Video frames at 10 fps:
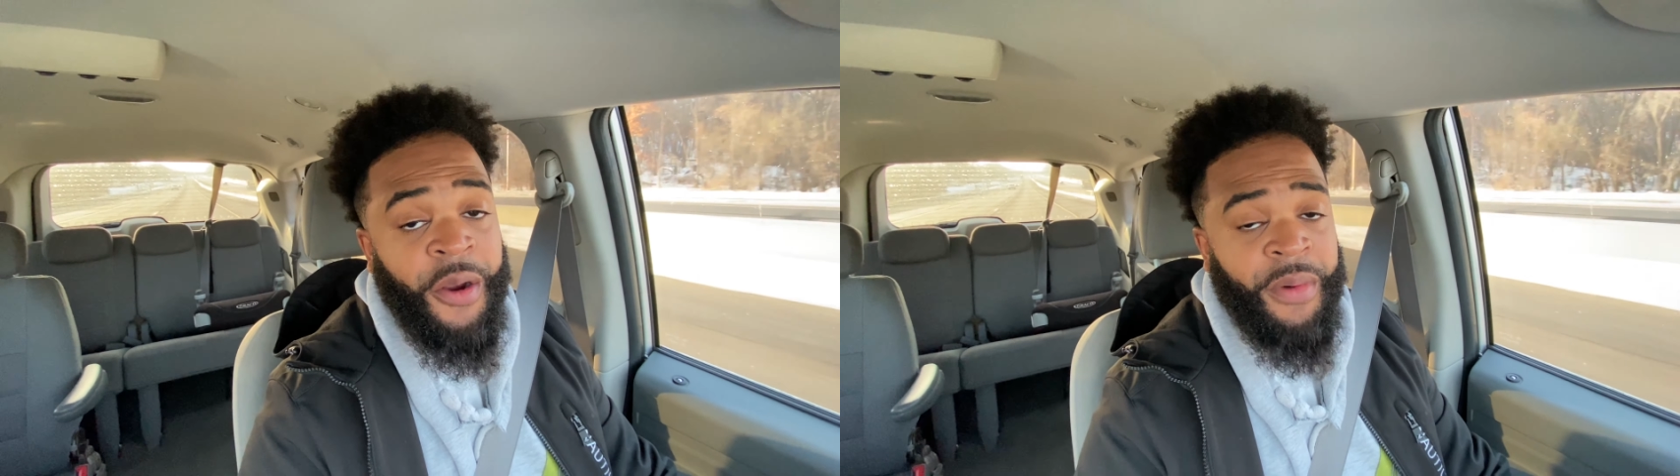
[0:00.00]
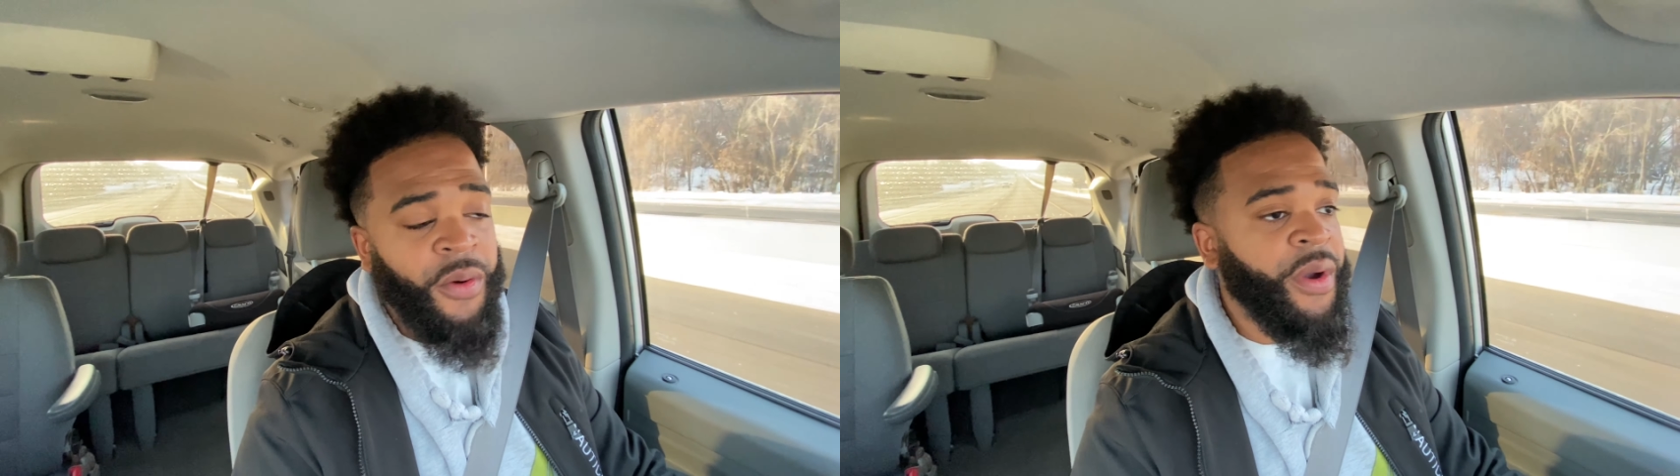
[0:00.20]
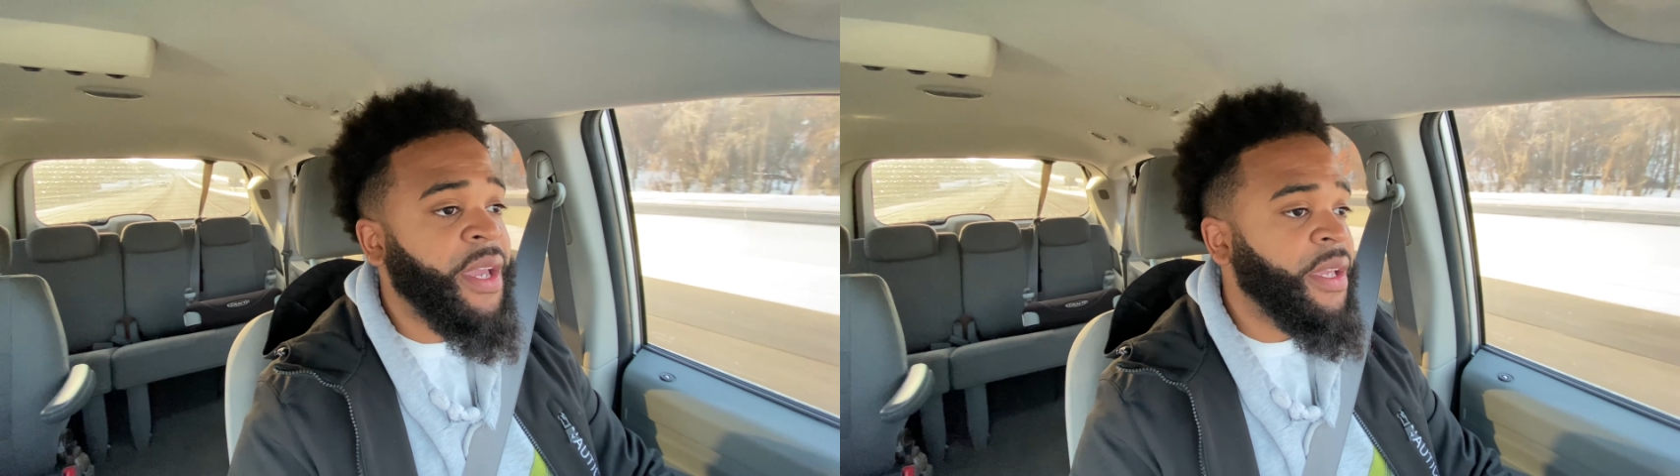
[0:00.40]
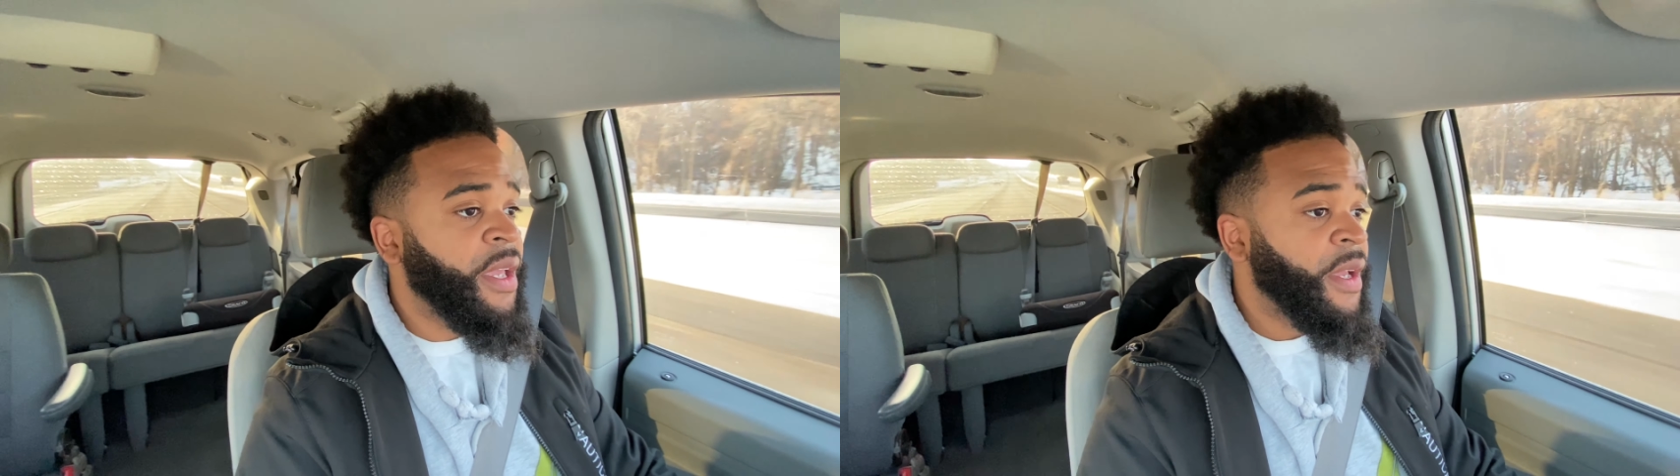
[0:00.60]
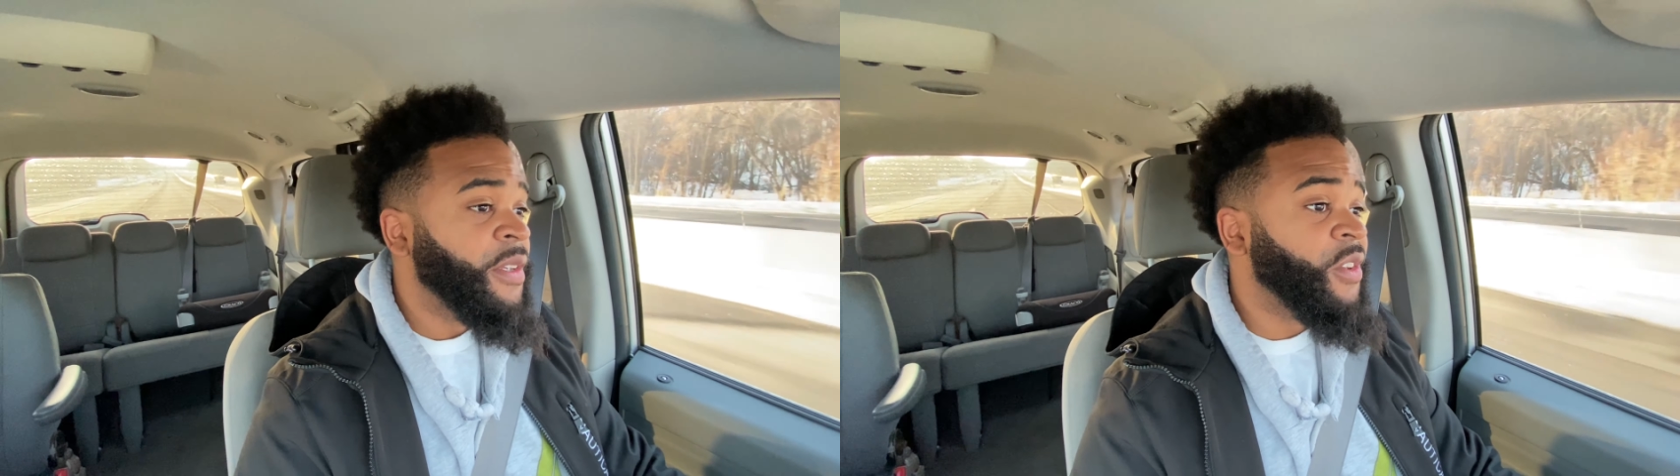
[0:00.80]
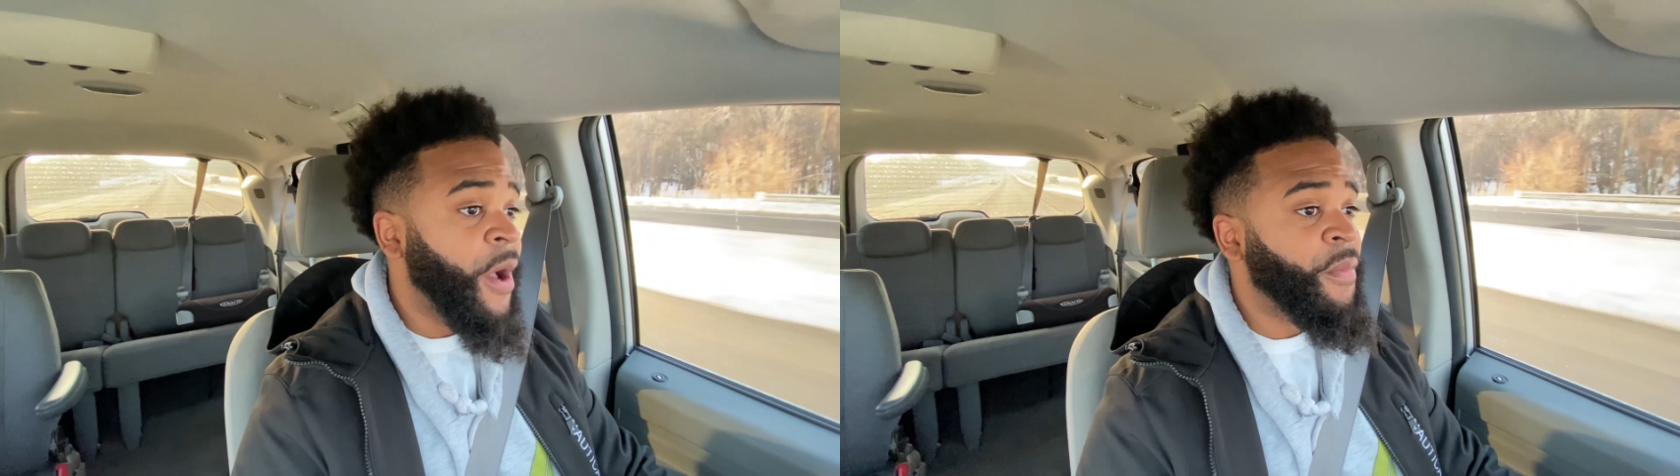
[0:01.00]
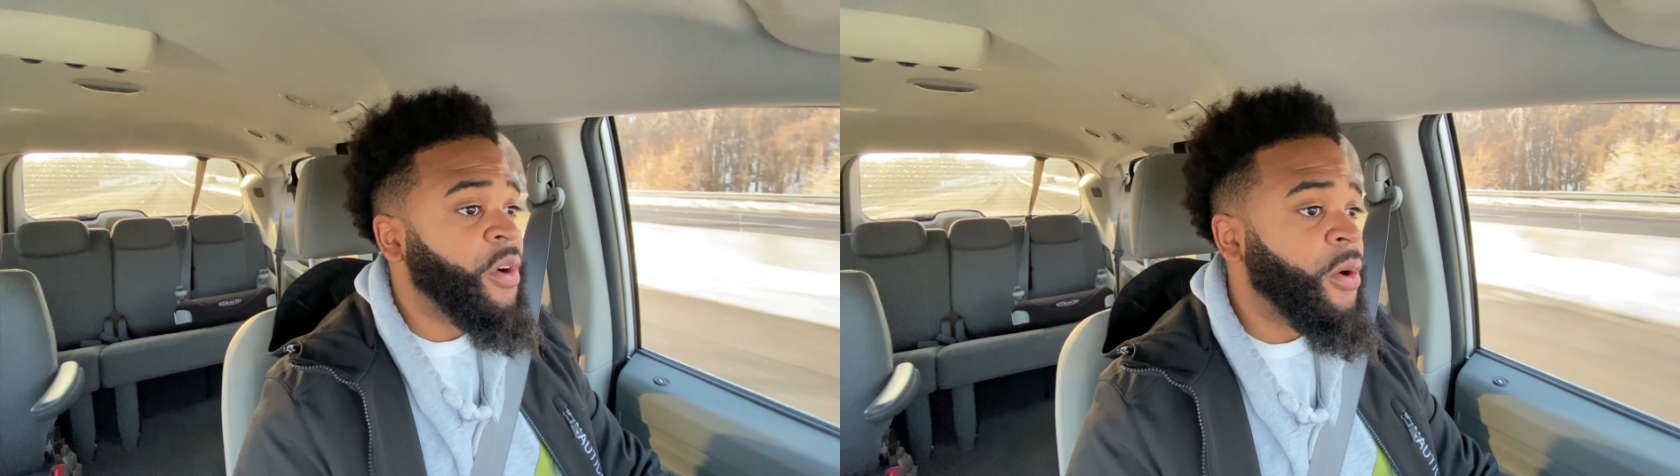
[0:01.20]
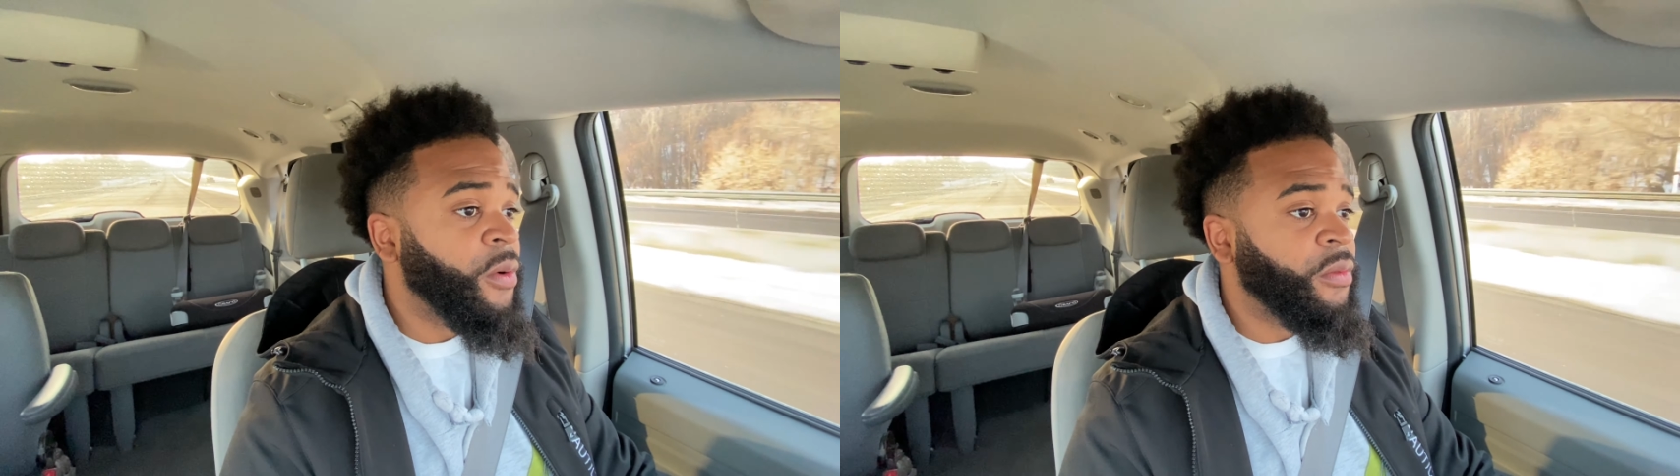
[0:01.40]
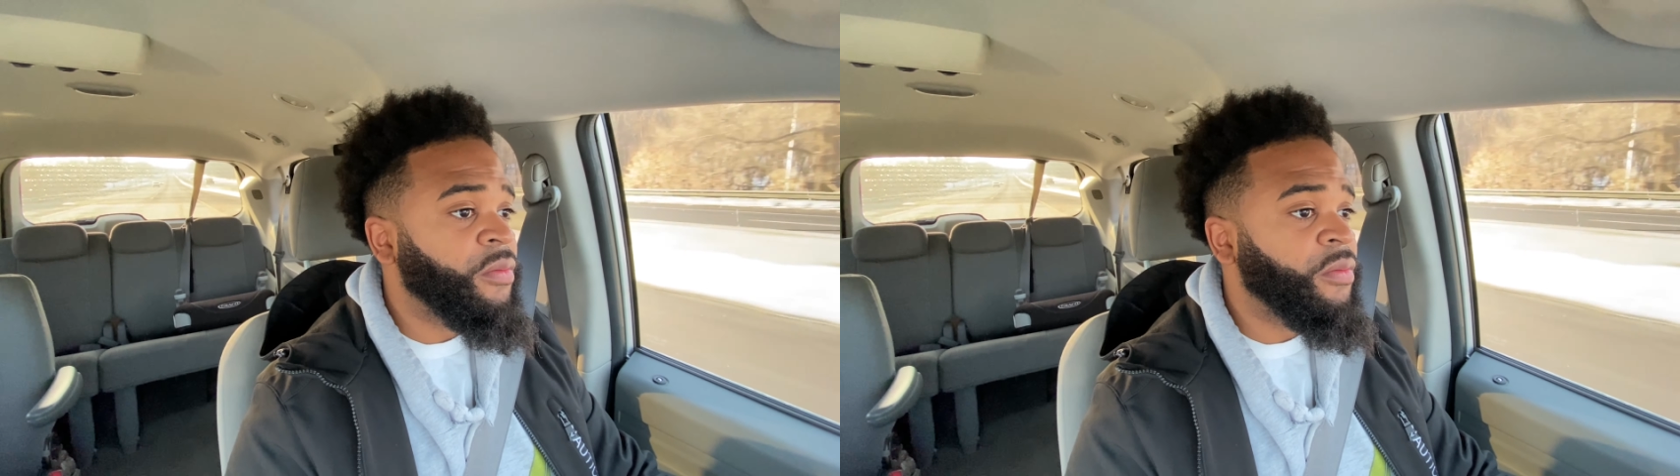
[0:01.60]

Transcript: my way so I'm gonna go